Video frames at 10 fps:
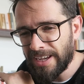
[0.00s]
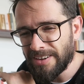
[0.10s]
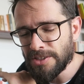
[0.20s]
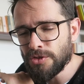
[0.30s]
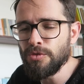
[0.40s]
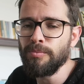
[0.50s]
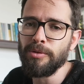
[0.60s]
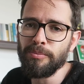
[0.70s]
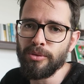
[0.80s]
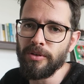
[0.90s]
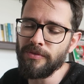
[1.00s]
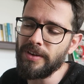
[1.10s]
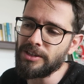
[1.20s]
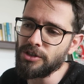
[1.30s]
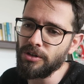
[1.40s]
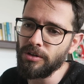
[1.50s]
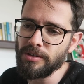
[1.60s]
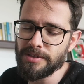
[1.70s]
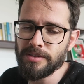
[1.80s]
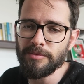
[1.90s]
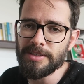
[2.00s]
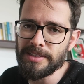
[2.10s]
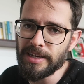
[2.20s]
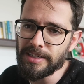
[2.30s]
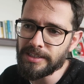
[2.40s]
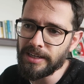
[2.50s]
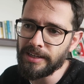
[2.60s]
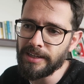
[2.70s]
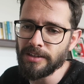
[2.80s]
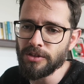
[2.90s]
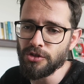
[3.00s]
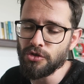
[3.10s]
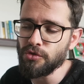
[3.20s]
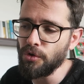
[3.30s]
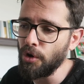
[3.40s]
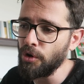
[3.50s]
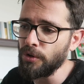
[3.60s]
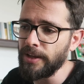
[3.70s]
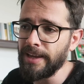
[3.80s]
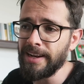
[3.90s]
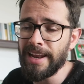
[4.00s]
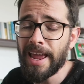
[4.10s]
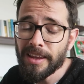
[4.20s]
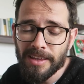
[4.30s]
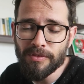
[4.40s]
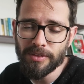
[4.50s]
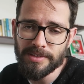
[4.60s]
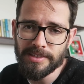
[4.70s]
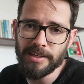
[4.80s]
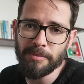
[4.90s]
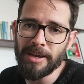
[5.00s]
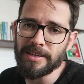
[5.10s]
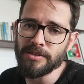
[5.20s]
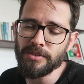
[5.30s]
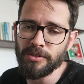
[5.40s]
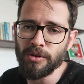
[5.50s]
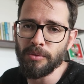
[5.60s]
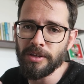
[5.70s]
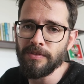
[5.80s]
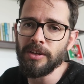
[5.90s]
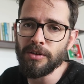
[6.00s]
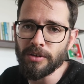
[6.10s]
kind of super professional customization and control and even the cms you know giving